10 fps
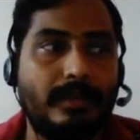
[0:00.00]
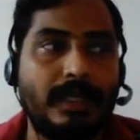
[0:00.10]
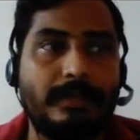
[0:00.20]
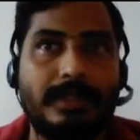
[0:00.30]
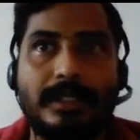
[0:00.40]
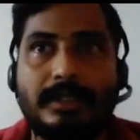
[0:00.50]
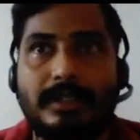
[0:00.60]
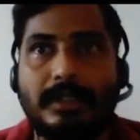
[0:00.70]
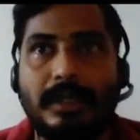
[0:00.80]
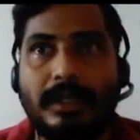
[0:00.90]
I'm
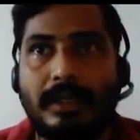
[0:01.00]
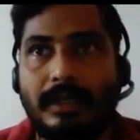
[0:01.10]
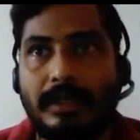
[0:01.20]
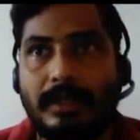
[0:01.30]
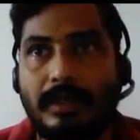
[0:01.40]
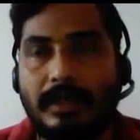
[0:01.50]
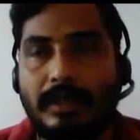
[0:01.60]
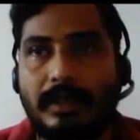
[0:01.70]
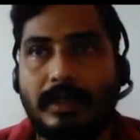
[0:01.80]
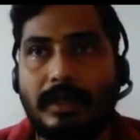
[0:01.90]
just uh,
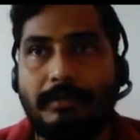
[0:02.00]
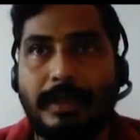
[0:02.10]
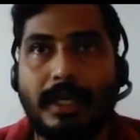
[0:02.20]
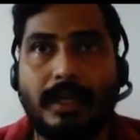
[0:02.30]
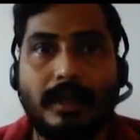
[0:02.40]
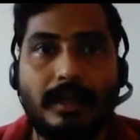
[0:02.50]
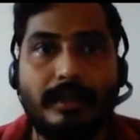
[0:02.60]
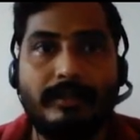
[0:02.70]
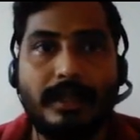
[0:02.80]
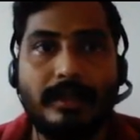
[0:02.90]
compiling all
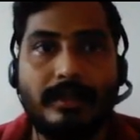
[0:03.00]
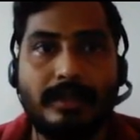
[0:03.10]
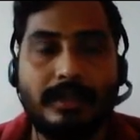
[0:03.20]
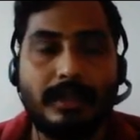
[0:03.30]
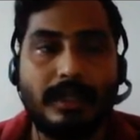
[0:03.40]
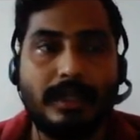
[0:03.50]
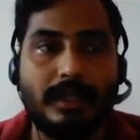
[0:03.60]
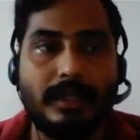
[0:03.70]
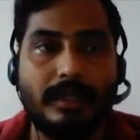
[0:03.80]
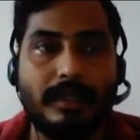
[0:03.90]
the videos,
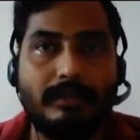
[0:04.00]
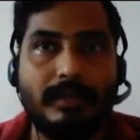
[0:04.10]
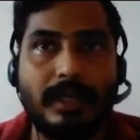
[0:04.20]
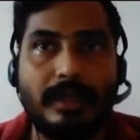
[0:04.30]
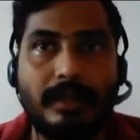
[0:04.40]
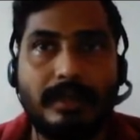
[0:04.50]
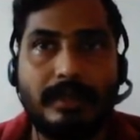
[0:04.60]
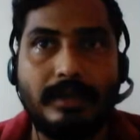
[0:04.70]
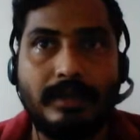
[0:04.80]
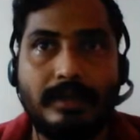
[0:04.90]
and I will
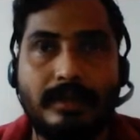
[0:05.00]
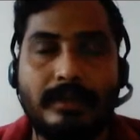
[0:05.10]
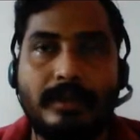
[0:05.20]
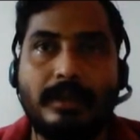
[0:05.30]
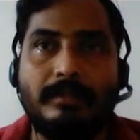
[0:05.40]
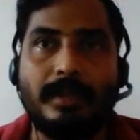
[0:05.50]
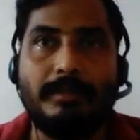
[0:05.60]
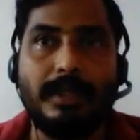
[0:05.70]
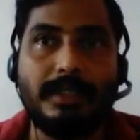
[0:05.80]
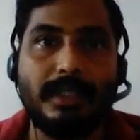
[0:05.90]

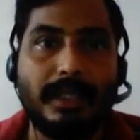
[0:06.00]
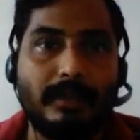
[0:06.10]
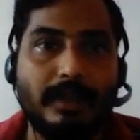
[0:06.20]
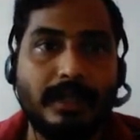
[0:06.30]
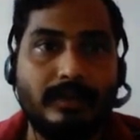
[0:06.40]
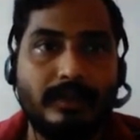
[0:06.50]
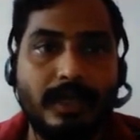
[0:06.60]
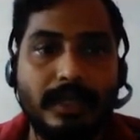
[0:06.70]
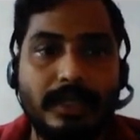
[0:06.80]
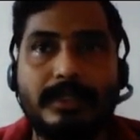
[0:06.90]
publish, and I will give you the
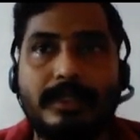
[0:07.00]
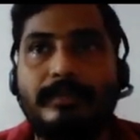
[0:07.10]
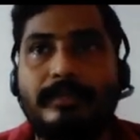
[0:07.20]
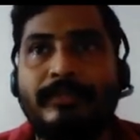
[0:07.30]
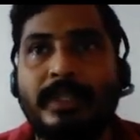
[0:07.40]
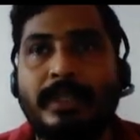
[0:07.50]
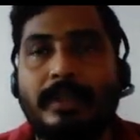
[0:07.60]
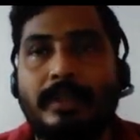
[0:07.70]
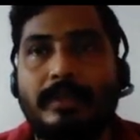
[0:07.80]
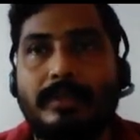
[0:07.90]
links.
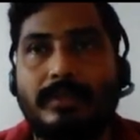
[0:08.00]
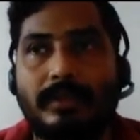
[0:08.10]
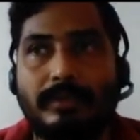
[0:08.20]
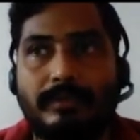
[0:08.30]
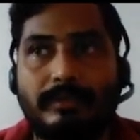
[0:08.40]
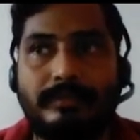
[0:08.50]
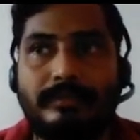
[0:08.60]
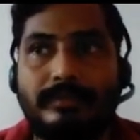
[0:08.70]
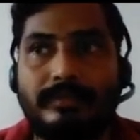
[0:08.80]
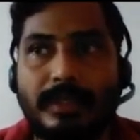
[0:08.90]
So
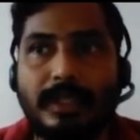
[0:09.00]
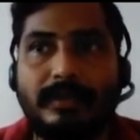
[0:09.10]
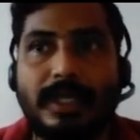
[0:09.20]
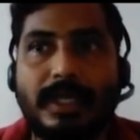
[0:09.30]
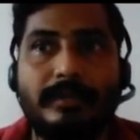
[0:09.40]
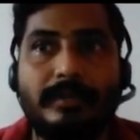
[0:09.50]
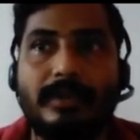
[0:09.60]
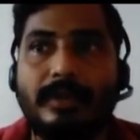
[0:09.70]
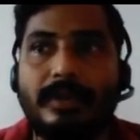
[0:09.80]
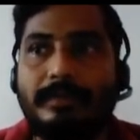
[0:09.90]
even I'm
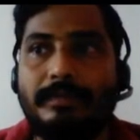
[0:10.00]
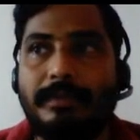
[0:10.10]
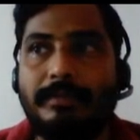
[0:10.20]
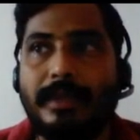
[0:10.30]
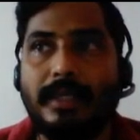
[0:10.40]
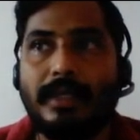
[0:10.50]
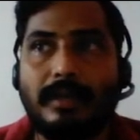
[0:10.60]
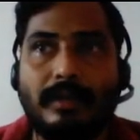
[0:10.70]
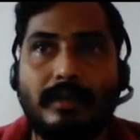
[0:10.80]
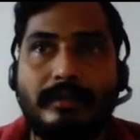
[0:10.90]
going to
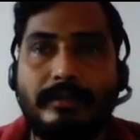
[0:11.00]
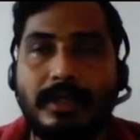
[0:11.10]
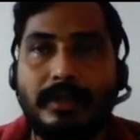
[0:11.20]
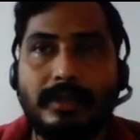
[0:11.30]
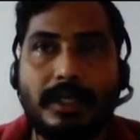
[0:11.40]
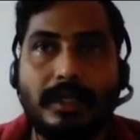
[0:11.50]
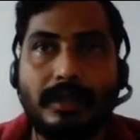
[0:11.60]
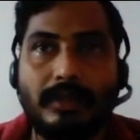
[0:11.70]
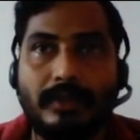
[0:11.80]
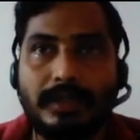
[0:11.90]
prepare videos on
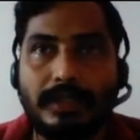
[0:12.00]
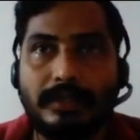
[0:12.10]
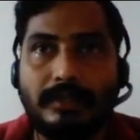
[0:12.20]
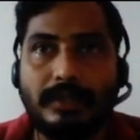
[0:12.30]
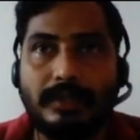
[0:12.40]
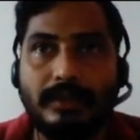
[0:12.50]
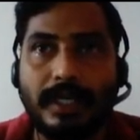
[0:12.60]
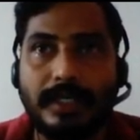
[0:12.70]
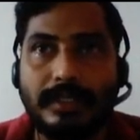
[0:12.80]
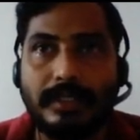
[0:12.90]
the questions which you
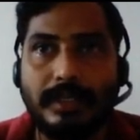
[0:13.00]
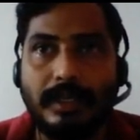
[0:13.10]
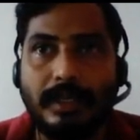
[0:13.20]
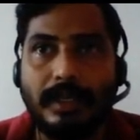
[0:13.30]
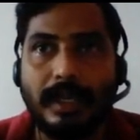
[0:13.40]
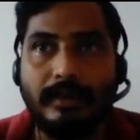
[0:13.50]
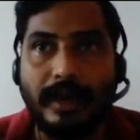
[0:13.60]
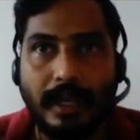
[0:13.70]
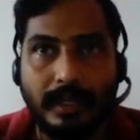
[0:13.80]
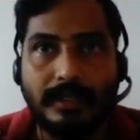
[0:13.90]
guys have
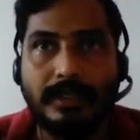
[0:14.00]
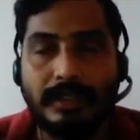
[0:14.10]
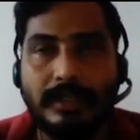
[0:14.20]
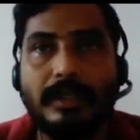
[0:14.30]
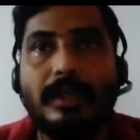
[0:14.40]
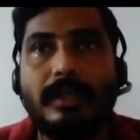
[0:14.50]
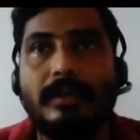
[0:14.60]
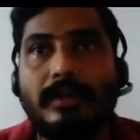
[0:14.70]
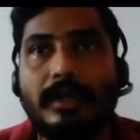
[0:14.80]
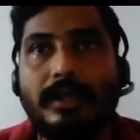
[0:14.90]
raised.
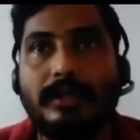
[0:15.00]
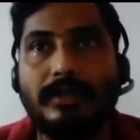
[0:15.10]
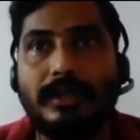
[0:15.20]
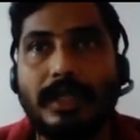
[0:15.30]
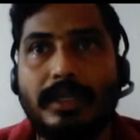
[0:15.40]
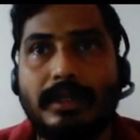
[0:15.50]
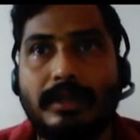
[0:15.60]
Okay, so that